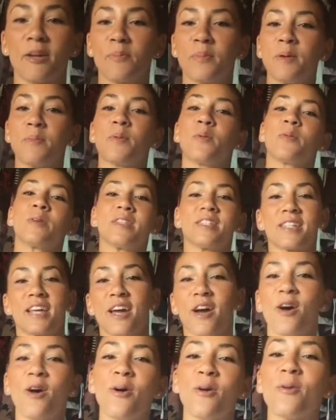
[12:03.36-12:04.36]
of people would
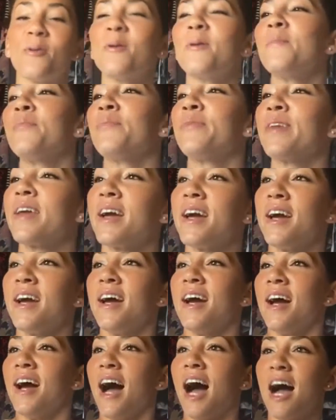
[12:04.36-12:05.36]
say, oh,
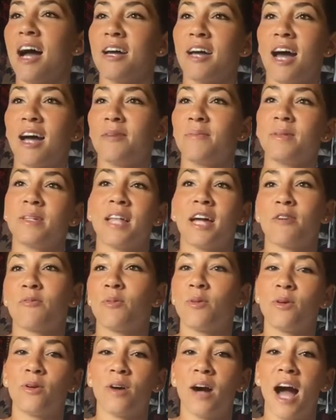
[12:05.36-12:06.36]
I'd be like,
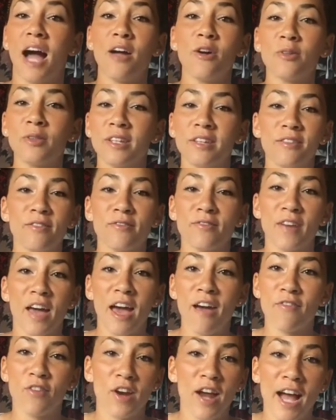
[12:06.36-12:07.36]
well, I only've
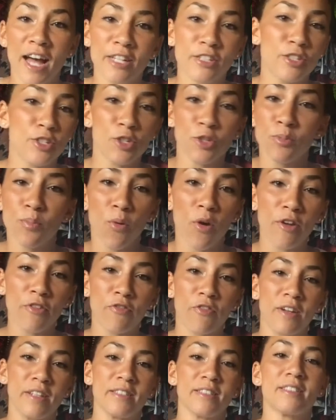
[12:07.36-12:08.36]
ever had two
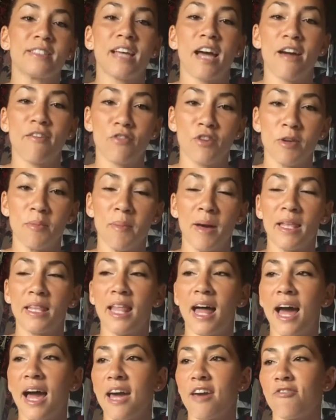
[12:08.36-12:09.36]
boyfriends ever in my
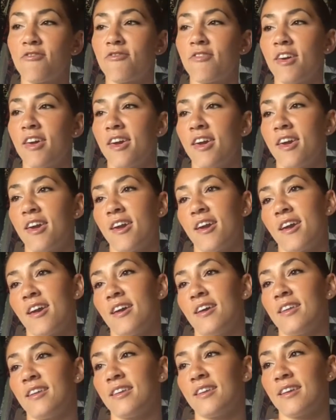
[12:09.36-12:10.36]
life,
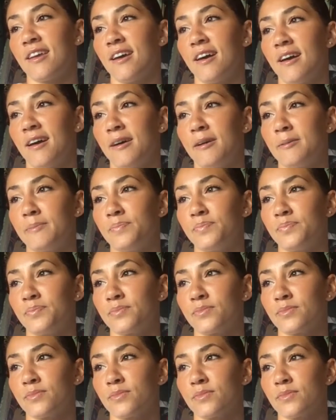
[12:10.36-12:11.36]
and a
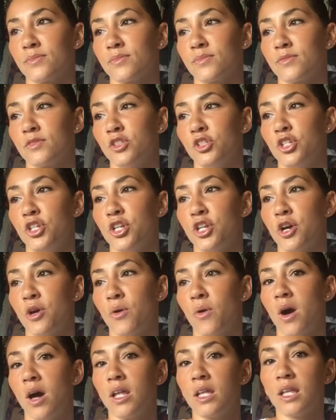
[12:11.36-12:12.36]

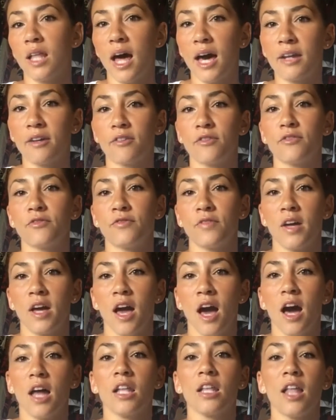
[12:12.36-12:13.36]
lot of
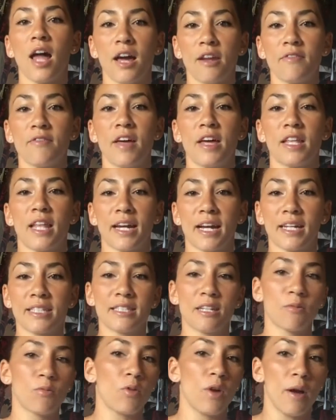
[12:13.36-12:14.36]
that, like I
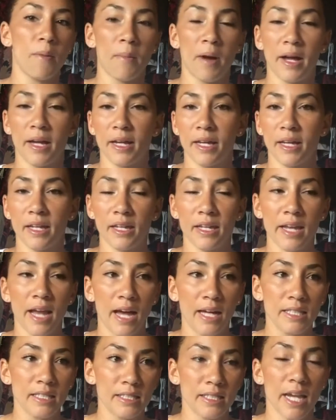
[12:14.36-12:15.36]
said, well, am I
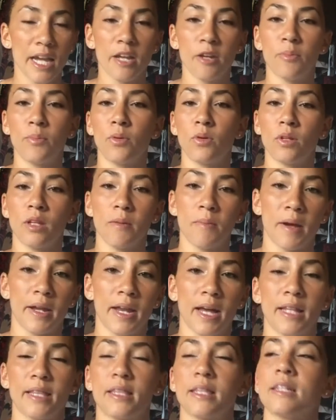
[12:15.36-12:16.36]
not dateable? Am I
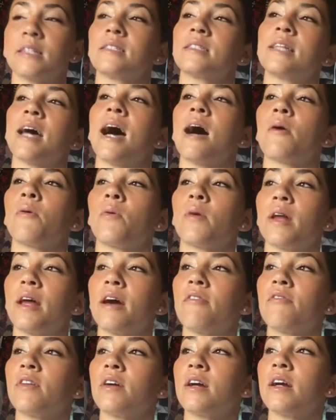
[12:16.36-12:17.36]
not this, that,
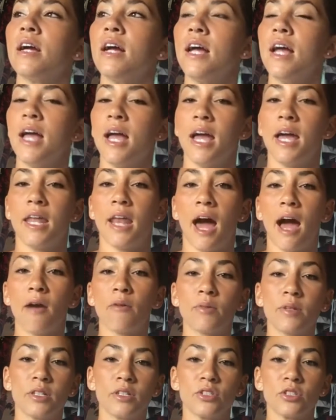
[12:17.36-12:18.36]
whatever? And I
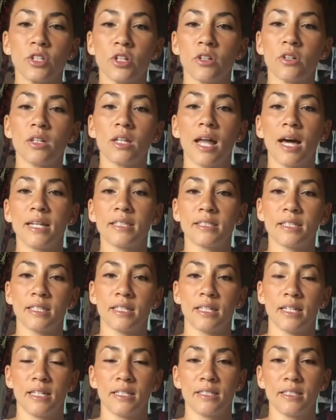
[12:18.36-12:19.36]
would internalize
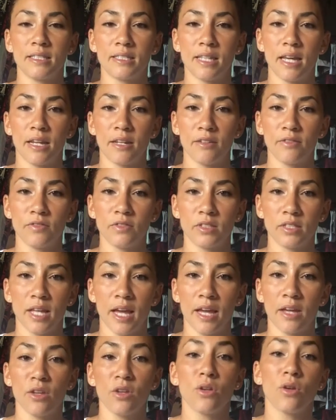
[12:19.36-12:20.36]
it instead of
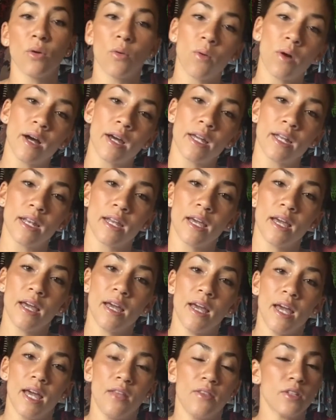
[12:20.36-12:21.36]
saying, you know what?
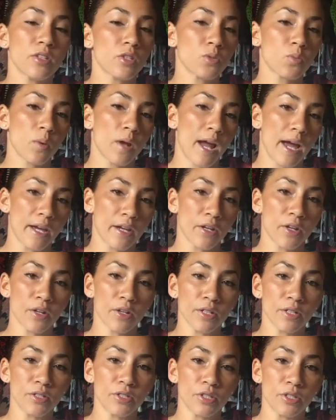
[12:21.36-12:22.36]
And this is what I
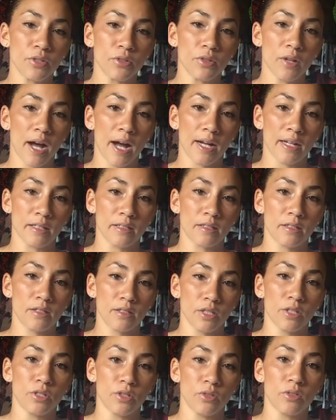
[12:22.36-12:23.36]
encourage you guys
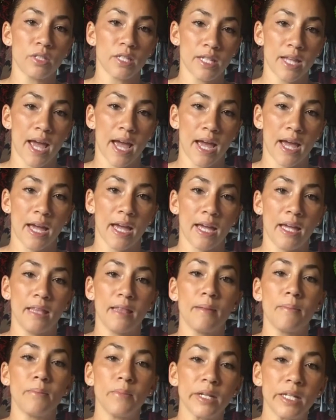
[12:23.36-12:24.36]
to do today in
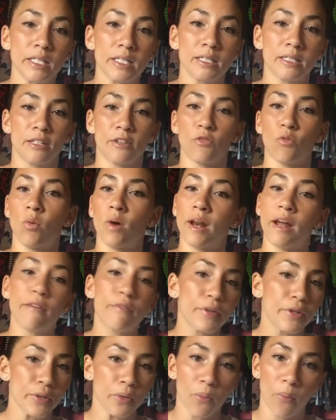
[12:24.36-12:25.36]
the midst of
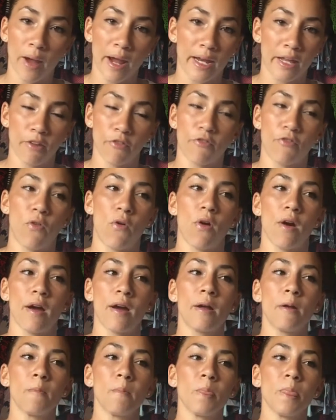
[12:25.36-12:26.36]
whatever you're waiting for,
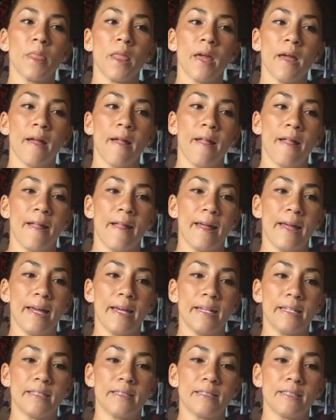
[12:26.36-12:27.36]

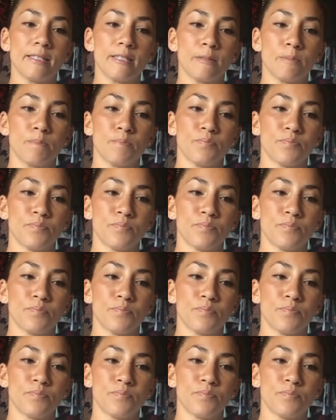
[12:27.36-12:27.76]
is